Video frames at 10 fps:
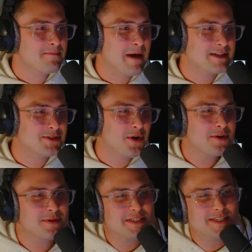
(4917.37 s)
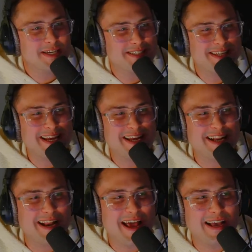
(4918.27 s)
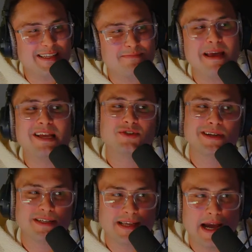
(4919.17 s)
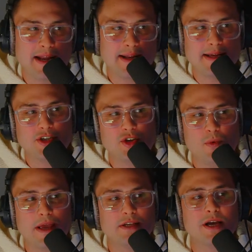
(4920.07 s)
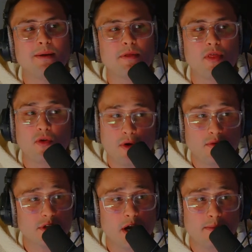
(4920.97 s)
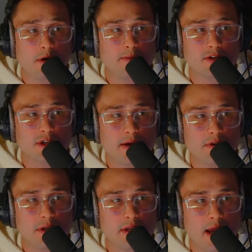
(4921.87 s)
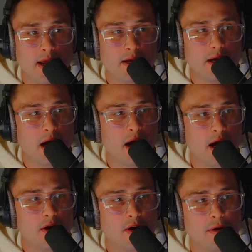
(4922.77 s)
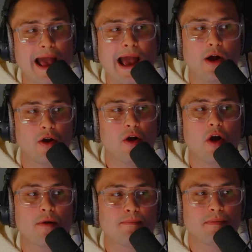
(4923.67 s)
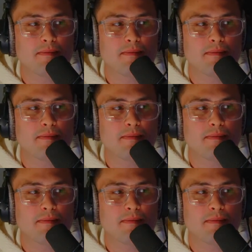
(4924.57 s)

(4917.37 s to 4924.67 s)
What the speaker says: my daughter is 16 and has major anxiety. She wakes up and throws up almost every day. Her heart